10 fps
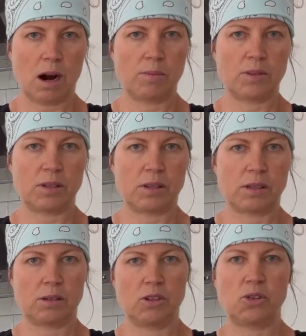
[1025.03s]
is
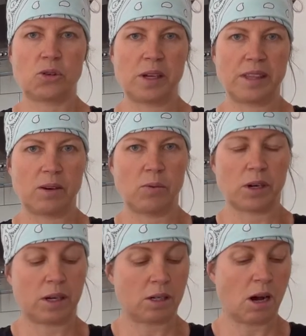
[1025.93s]
a nutrient that we're
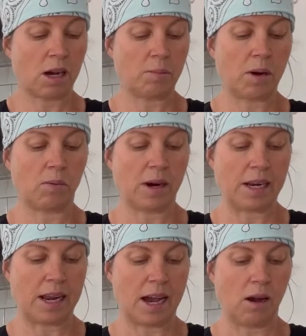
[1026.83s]
gonna talk about right
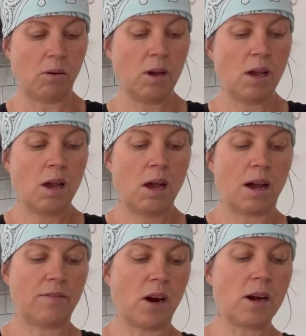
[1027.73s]
now.
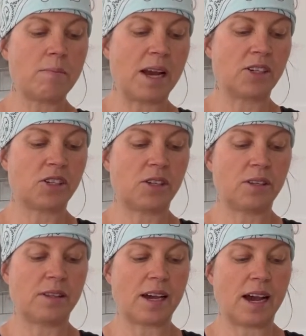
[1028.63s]
I've already
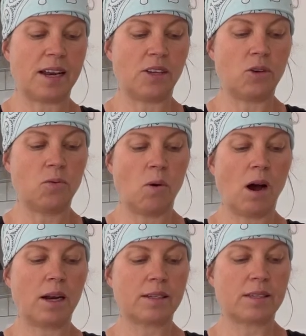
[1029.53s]
mentioned that you
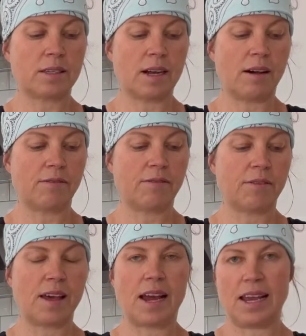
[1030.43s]
want stuff
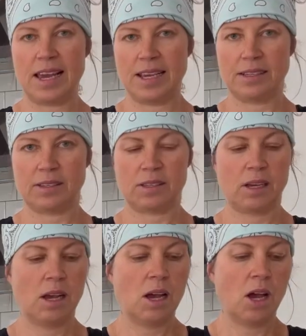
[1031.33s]
that is
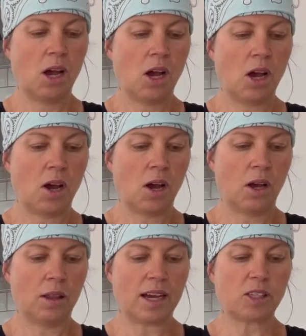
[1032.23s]

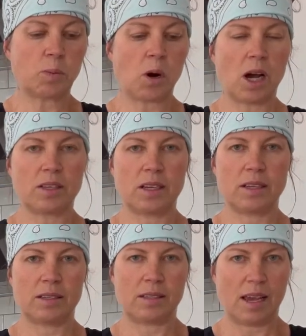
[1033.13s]
less
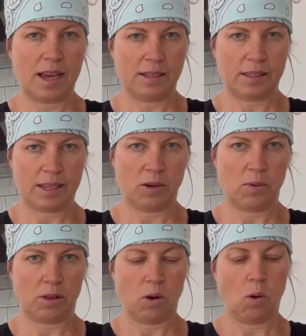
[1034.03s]
processed and stick
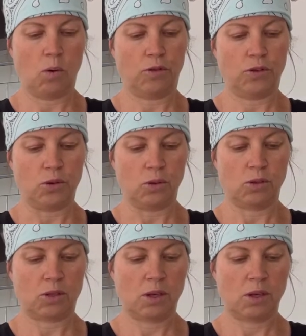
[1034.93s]
with the whole foods.